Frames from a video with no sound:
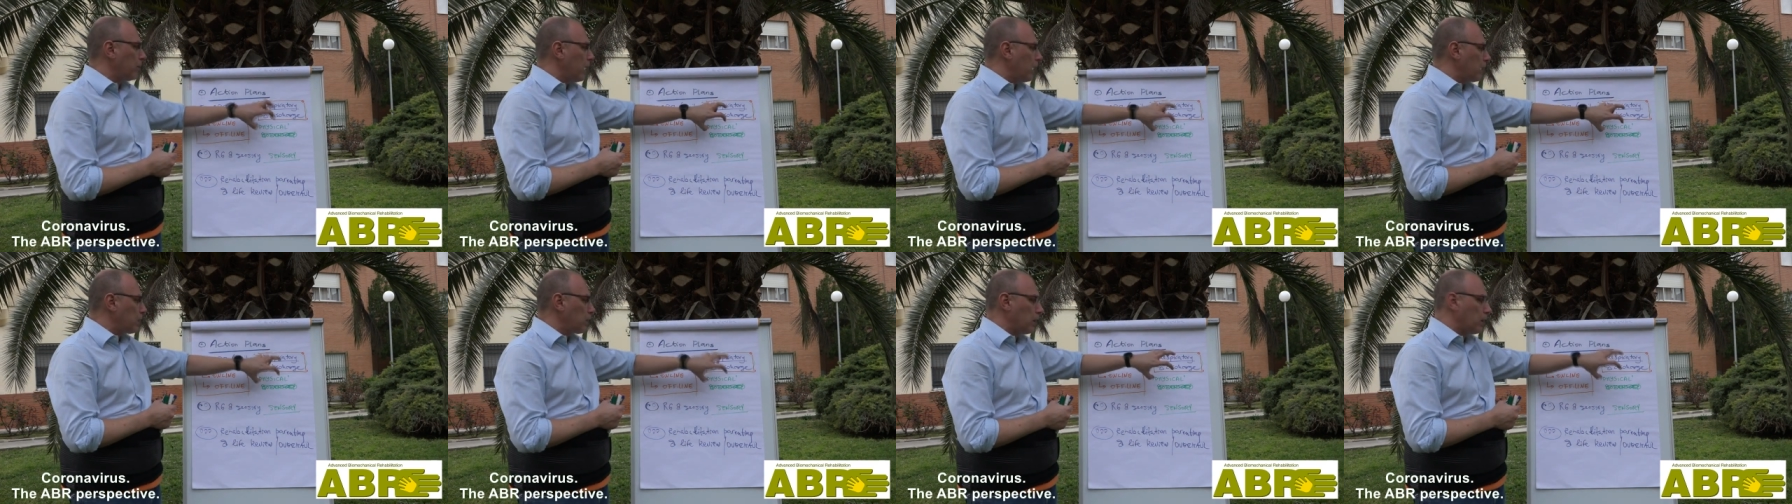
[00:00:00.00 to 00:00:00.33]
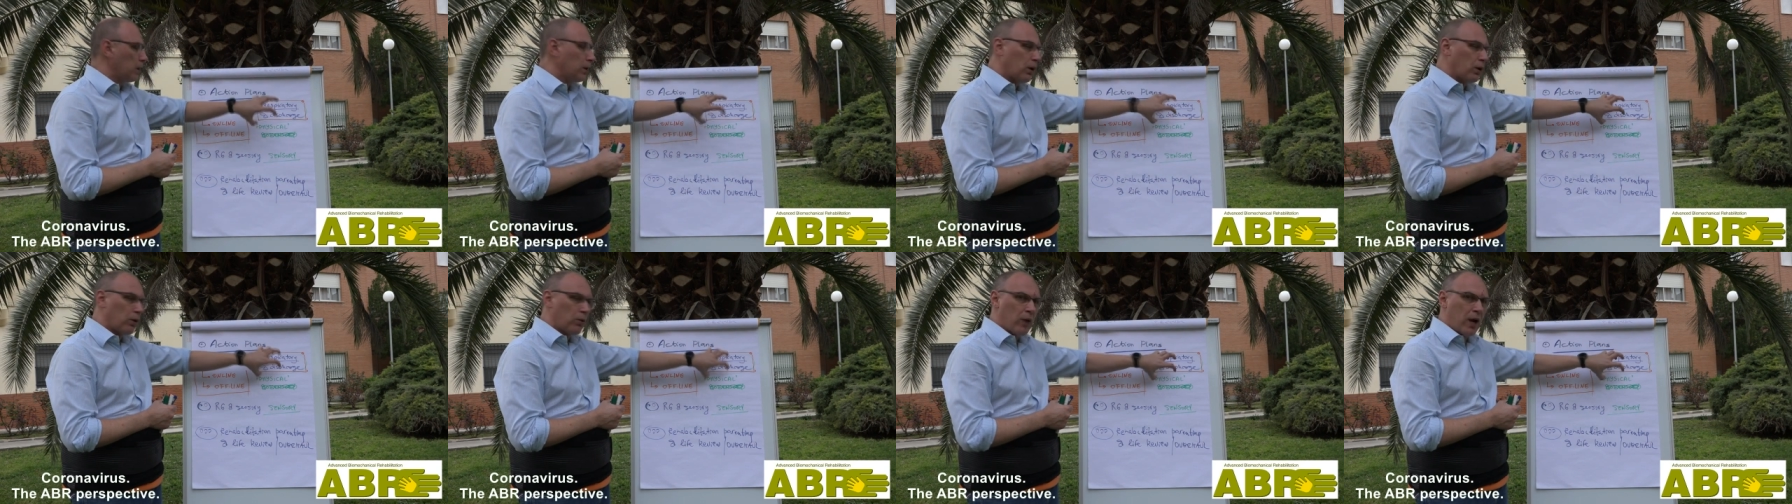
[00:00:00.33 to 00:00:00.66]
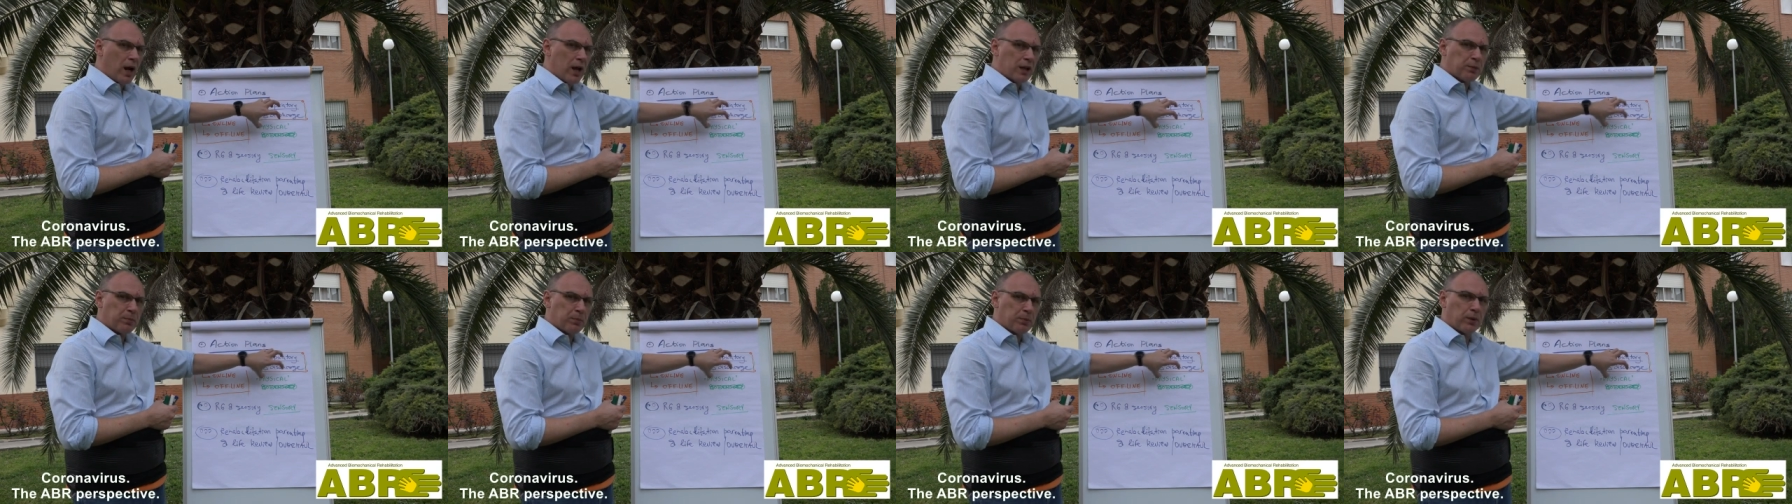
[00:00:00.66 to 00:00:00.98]
getting the
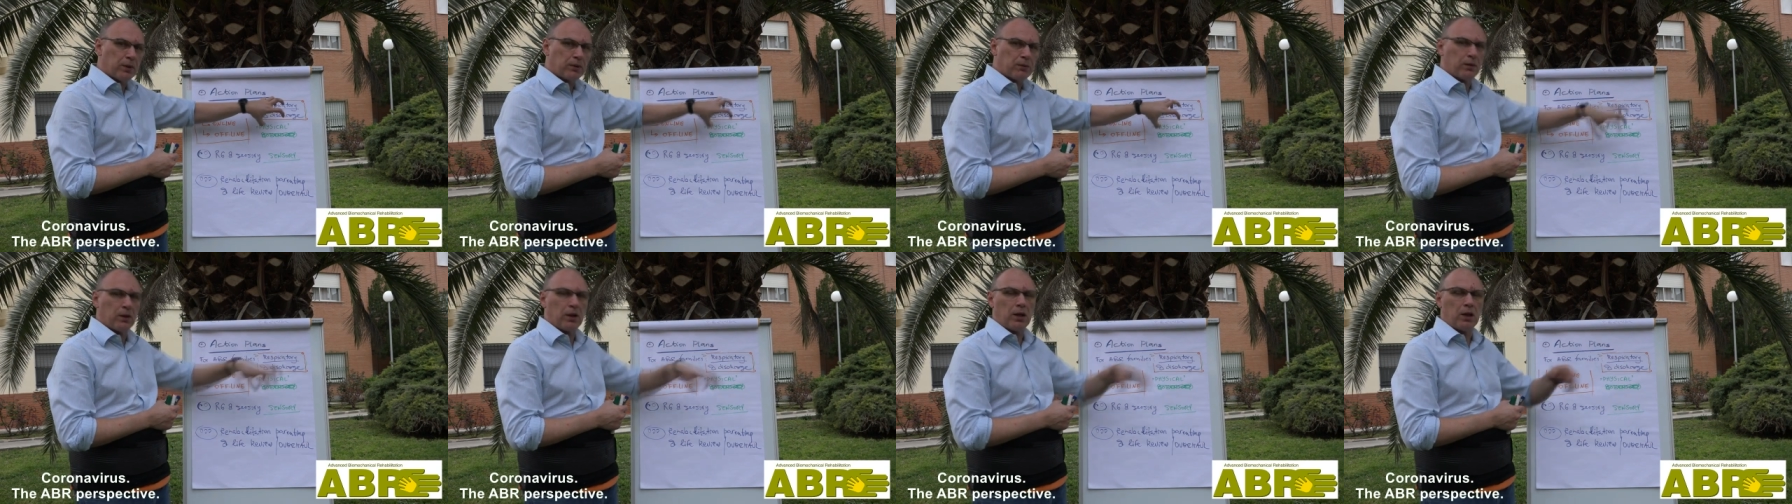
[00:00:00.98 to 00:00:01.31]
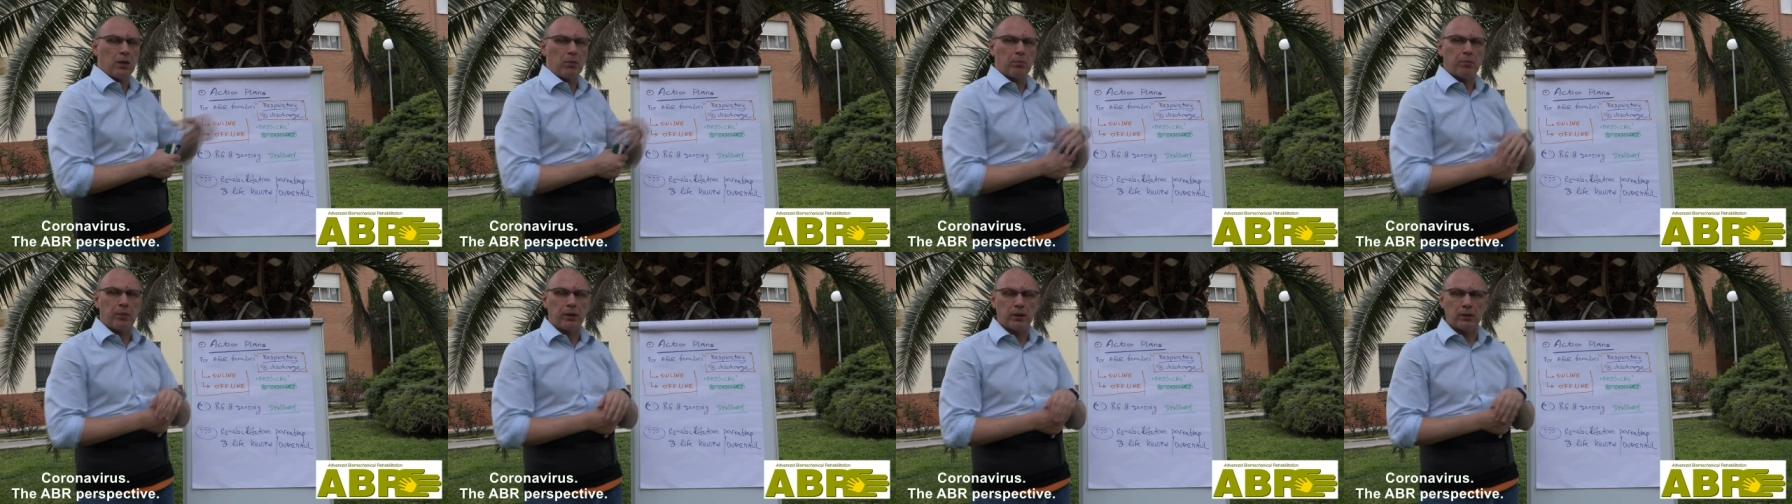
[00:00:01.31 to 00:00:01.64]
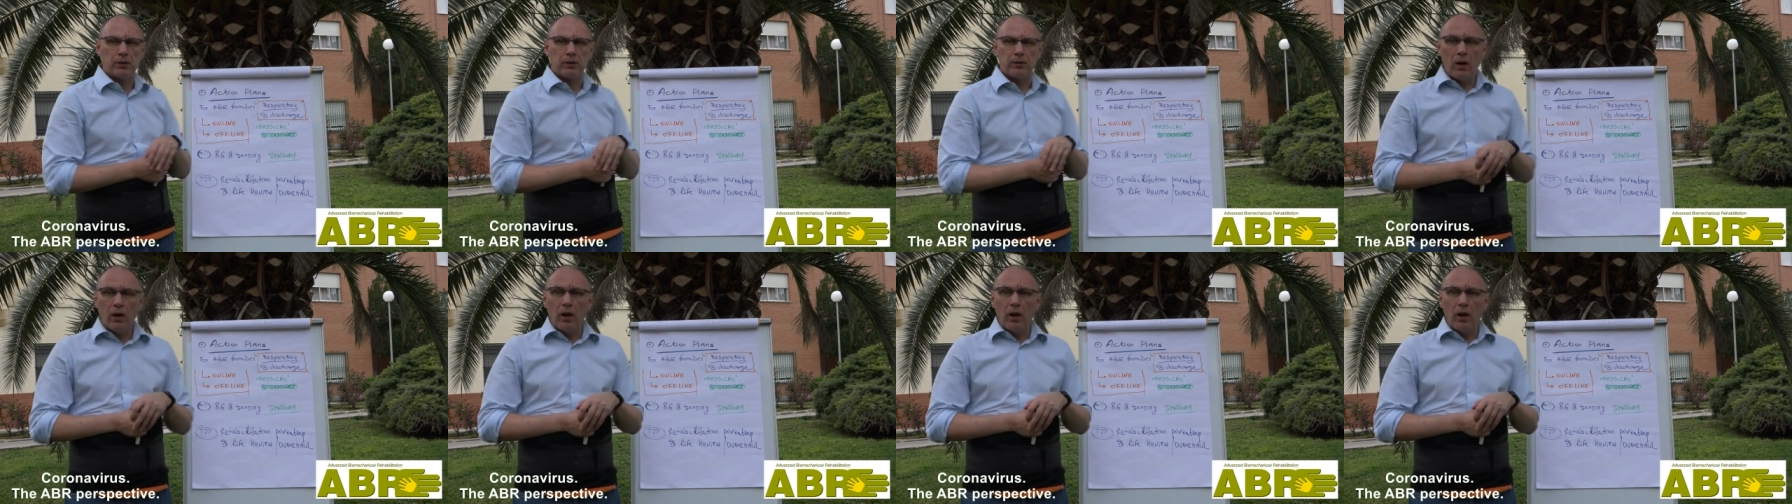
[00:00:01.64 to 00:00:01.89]
respiratory impact.